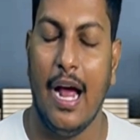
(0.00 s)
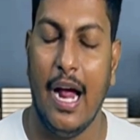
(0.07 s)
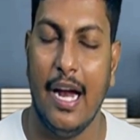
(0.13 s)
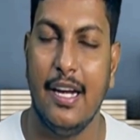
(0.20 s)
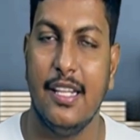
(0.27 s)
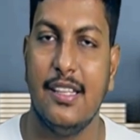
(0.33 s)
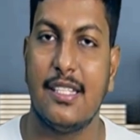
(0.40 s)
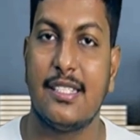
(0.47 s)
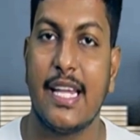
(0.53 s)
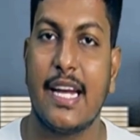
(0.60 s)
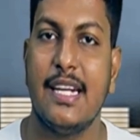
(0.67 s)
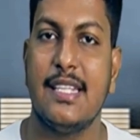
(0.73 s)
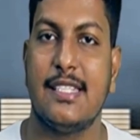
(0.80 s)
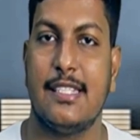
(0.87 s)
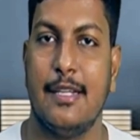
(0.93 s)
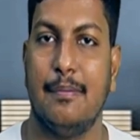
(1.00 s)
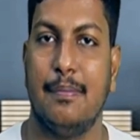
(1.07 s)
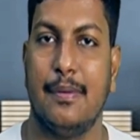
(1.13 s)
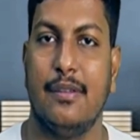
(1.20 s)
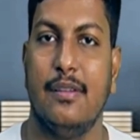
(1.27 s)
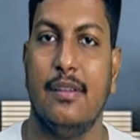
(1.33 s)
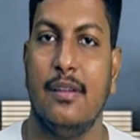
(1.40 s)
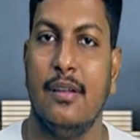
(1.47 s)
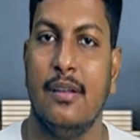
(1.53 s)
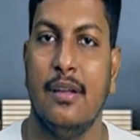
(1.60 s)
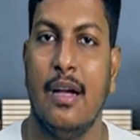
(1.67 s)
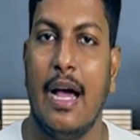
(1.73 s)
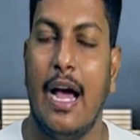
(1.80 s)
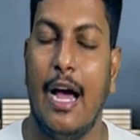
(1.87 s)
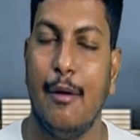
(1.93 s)
And in the second step,
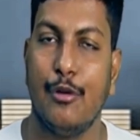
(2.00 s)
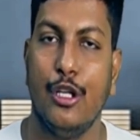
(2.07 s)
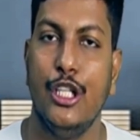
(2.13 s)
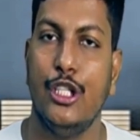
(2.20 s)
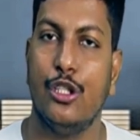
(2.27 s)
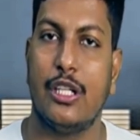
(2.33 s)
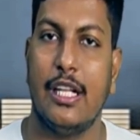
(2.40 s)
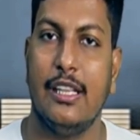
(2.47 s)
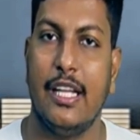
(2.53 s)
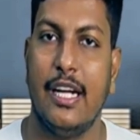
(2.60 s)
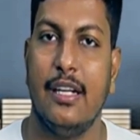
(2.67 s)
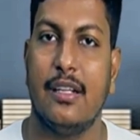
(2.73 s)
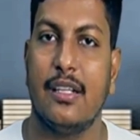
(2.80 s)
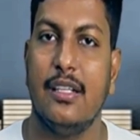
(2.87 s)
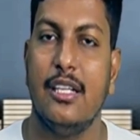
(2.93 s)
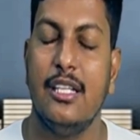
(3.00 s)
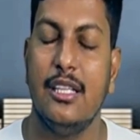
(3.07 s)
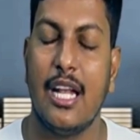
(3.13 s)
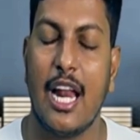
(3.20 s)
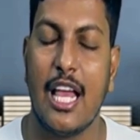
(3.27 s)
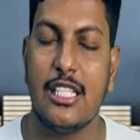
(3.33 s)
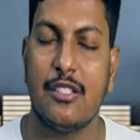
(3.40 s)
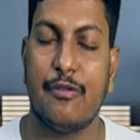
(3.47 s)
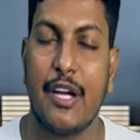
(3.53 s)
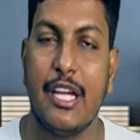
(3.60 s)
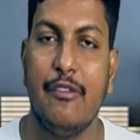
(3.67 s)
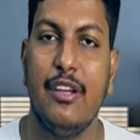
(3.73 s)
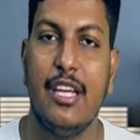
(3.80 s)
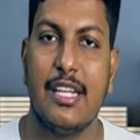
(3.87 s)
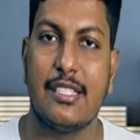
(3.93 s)
I am going to tell that in the last
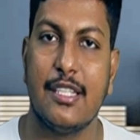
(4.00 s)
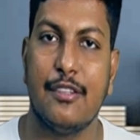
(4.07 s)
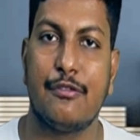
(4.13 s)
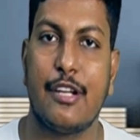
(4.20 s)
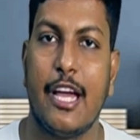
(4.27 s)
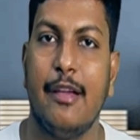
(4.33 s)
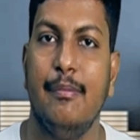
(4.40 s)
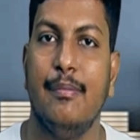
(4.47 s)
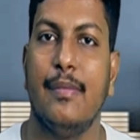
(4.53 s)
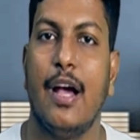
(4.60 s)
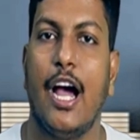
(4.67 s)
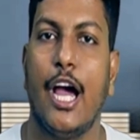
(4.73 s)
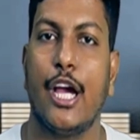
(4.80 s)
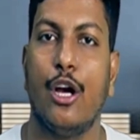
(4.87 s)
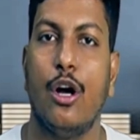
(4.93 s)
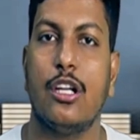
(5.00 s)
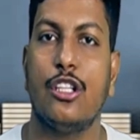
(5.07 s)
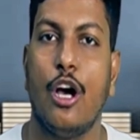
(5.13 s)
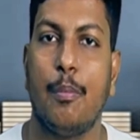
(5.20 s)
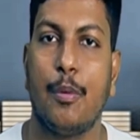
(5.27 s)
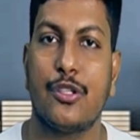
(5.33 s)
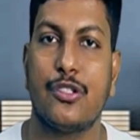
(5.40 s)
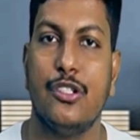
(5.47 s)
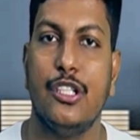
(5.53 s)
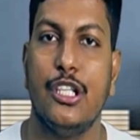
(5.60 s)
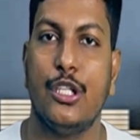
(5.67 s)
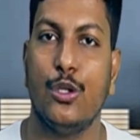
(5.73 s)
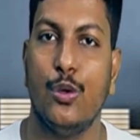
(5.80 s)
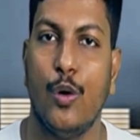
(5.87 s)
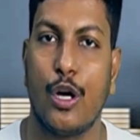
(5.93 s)
5 years of time, I got the
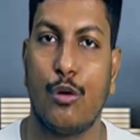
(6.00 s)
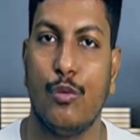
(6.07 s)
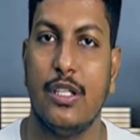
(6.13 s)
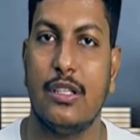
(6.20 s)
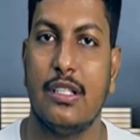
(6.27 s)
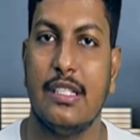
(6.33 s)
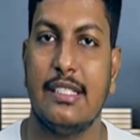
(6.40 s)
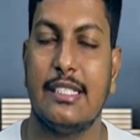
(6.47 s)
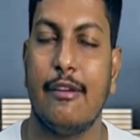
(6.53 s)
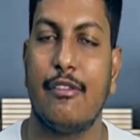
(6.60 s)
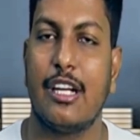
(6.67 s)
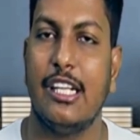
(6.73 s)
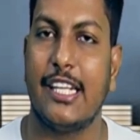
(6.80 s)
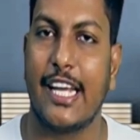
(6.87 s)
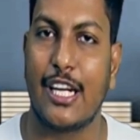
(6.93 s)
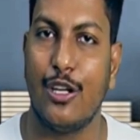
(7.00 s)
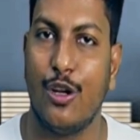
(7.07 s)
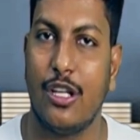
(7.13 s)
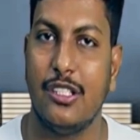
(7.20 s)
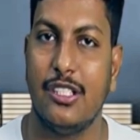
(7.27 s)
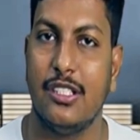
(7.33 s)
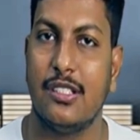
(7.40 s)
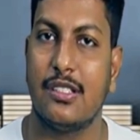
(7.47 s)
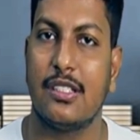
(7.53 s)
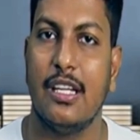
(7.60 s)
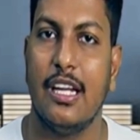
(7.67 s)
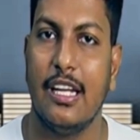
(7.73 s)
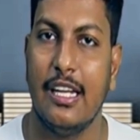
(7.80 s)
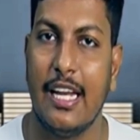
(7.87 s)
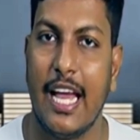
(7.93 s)
opportunity to work with several technologies
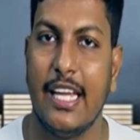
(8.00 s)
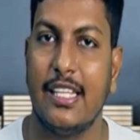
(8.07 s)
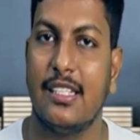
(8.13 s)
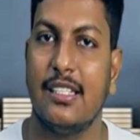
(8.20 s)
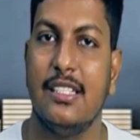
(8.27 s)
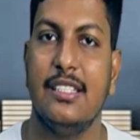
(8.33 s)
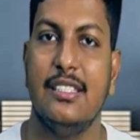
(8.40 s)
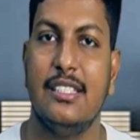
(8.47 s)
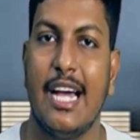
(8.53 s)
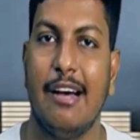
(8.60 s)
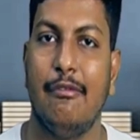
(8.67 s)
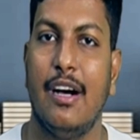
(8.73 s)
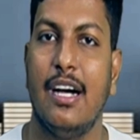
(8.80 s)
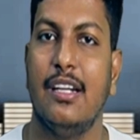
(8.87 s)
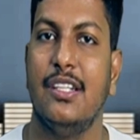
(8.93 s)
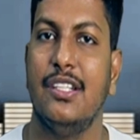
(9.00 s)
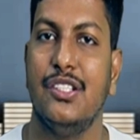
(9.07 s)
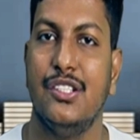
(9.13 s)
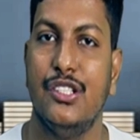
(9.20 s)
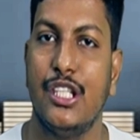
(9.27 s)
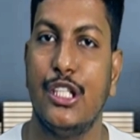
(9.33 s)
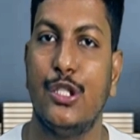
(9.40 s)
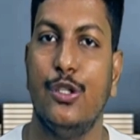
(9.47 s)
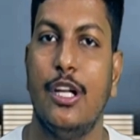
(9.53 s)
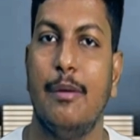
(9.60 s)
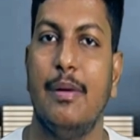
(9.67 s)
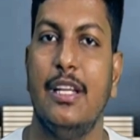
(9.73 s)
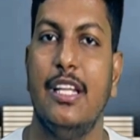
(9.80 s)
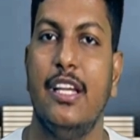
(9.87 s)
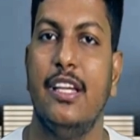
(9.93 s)
like Java,
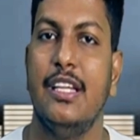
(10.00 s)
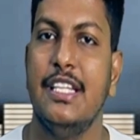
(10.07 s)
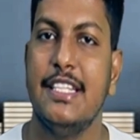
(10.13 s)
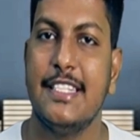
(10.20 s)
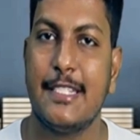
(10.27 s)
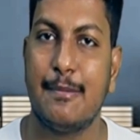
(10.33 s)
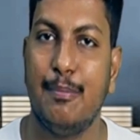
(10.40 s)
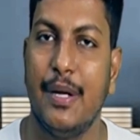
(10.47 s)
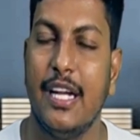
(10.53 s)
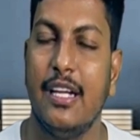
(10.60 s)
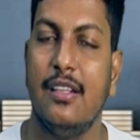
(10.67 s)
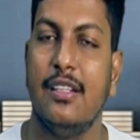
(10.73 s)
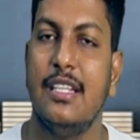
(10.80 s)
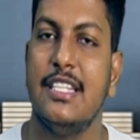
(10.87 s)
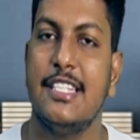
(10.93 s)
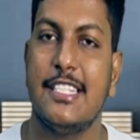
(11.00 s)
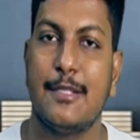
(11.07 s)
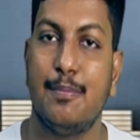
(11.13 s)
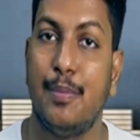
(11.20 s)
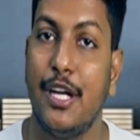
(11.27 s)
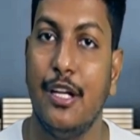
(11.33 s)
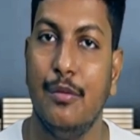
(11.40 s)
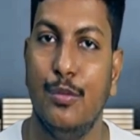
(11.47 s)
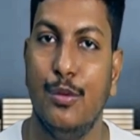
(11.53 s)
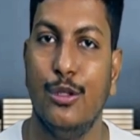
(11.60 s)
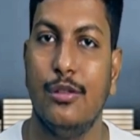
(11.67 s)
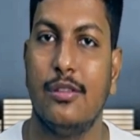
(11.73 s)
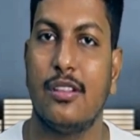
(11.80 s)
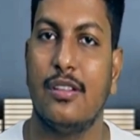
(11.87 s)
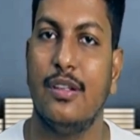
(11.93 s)
J2EE, Spring, Spring
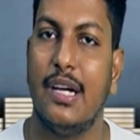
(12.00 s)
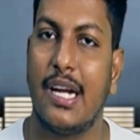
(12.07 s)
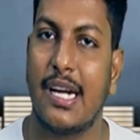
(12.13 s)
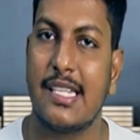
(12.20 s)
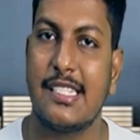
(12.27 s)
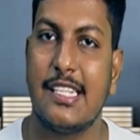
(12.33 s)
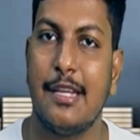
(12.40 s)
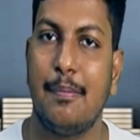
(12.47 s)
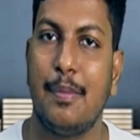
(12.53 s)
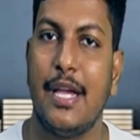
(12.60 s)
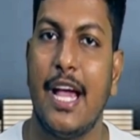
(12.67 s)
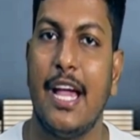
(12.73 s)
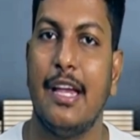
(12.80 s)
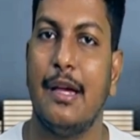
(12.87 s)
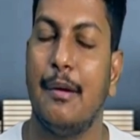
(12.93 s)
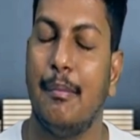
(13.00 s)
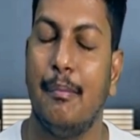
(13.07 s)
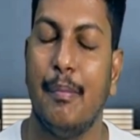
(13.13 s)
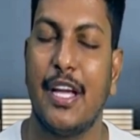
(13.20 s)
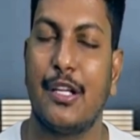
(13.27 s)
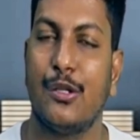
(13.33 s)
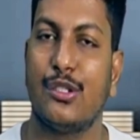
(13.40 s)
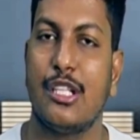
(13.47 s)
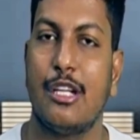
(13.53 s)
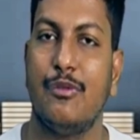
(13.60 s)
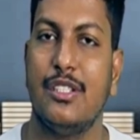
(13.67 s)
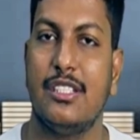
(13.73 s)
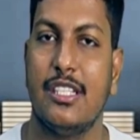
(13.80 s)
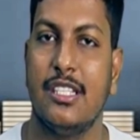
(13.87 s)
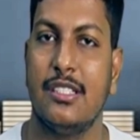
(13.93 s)
Boot, REST API,
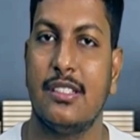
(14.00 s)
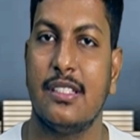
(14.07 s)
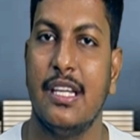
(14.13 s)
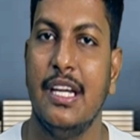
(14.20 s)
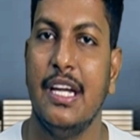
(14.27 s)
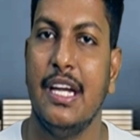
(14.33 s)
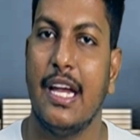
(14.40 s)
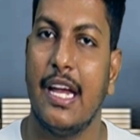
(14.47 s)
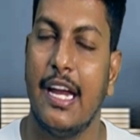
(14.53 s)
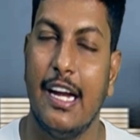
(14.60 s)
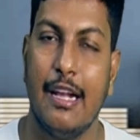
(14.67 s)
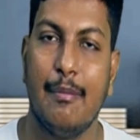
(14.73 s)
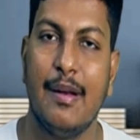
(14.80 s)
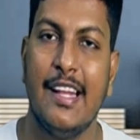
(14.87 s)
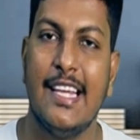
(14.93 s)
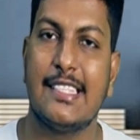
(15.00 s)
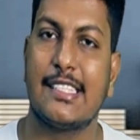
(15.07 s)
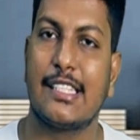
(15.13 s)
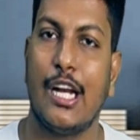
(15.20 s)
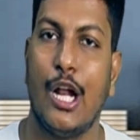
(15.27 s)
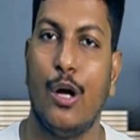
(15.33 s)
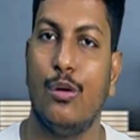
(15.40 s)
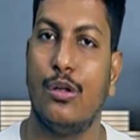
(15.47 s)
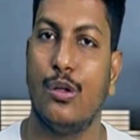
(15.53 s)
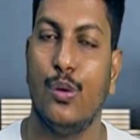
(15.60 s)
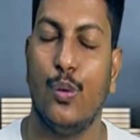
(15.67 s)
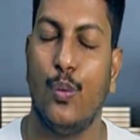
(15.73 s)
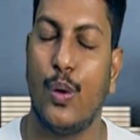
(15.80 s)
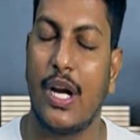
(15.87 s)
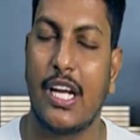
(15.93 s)
Microservices, AWS Cloud,
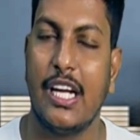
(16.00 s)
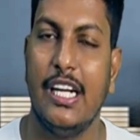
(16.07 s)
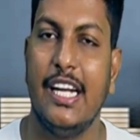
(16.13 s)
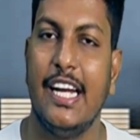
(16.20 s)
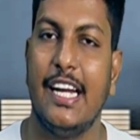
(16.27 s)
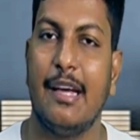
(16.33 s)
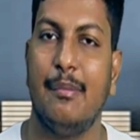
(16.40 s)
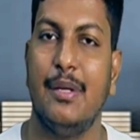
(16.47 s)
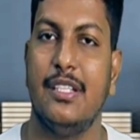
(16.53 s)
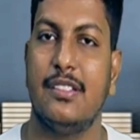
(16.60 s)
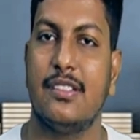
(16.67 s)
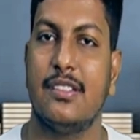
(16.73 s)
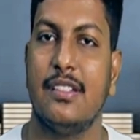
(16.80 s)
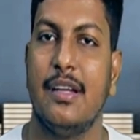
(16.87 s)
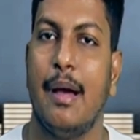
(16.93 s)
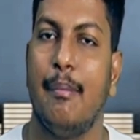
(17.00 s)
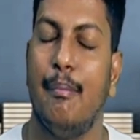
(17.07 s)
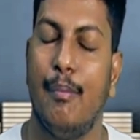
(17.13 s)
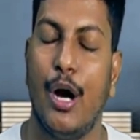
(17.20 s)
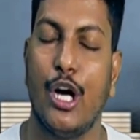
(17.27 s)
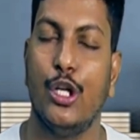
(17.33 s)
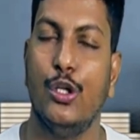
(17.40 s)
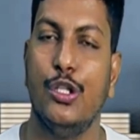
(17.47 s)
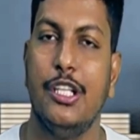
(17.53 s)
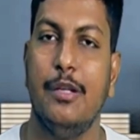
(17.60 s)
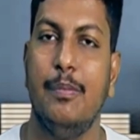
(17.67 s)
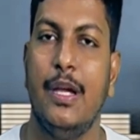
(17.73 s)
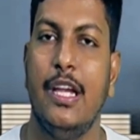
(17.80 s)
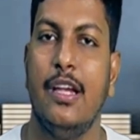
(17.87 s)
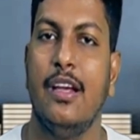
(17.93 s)
Oracle Database,
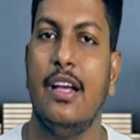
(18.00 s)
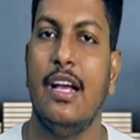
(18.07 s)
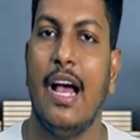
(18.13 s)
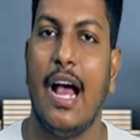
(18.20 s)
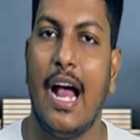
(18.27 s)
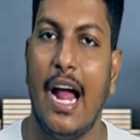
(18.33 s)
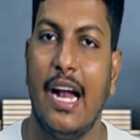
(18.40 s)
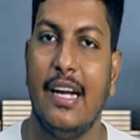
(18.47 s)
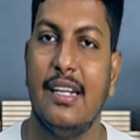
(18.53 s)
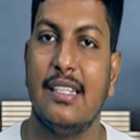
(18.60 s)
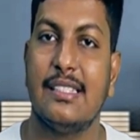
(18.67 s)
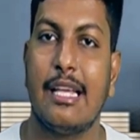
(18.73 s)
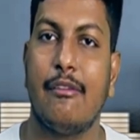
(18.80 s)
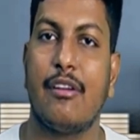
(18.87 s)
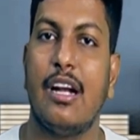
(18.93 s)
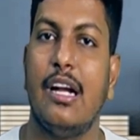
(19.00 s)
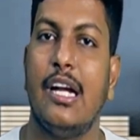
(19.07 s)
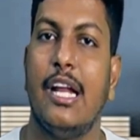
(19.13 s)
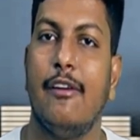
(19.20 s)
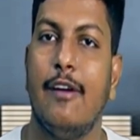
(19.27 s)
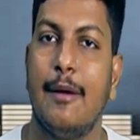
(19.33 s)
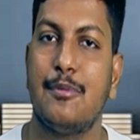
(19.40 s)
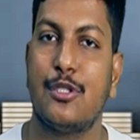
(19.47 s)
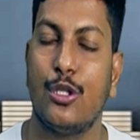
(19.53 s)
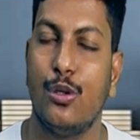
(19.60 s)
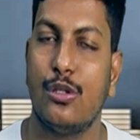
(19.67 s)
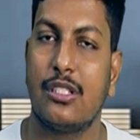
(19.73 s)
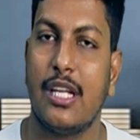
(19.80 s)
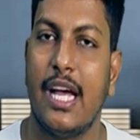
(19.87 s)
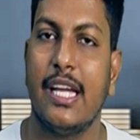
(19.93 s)
MongoDB, and several DevOps
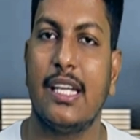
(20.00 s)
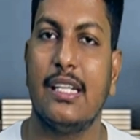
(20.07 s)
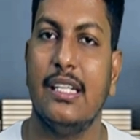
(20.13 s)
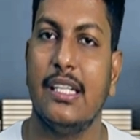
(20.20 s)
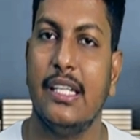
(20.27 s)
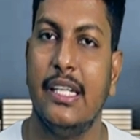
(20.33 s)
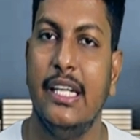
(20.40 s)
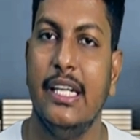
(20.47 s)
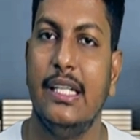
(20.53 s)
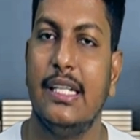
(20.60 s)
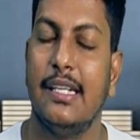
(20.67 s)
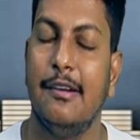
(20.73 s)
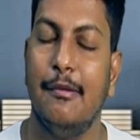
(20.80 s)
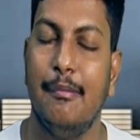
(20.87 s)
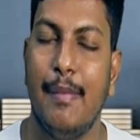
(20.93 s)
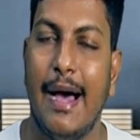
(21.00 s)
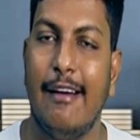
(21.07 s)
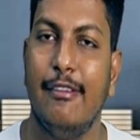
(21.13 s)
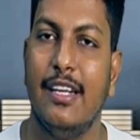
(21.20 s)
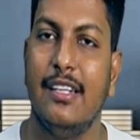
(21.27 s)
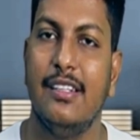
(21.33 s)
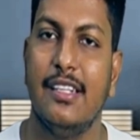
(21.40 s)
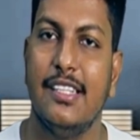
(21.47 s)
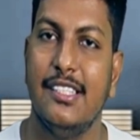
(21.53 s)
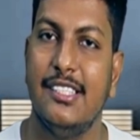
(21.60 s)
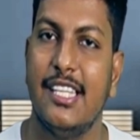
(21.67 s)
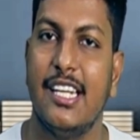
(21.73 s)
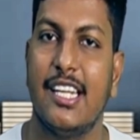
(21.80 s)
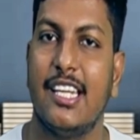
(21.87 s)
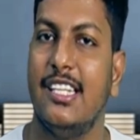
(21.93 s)
tools like Git, Maven,
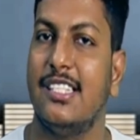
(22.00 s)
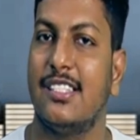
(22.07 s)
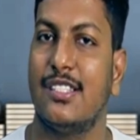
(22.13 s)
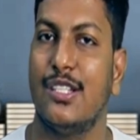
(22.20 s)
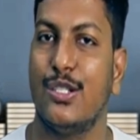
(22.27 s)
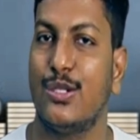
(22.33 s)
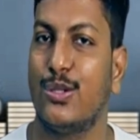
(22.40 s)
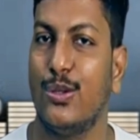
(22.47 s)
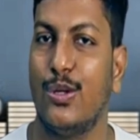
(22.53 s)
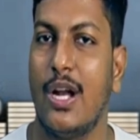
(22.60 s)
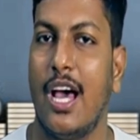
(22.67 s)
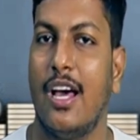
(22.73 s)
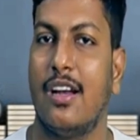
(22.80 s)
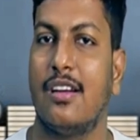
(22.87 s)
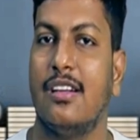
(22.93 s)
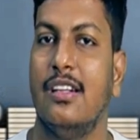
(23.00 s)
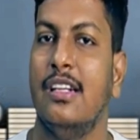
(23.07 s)
Jenkins, Sonar,